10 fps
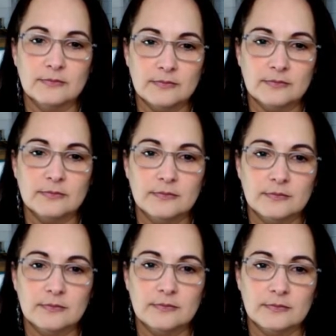
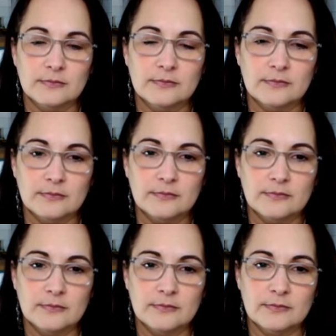
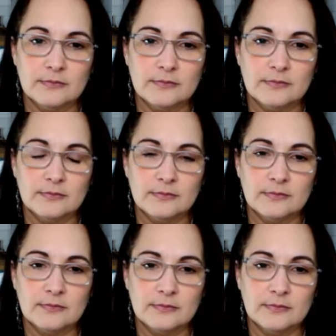
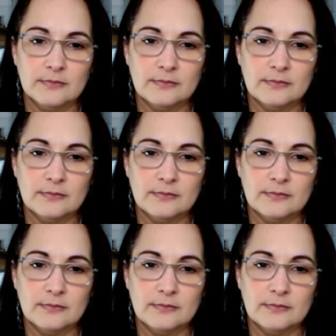[no speech]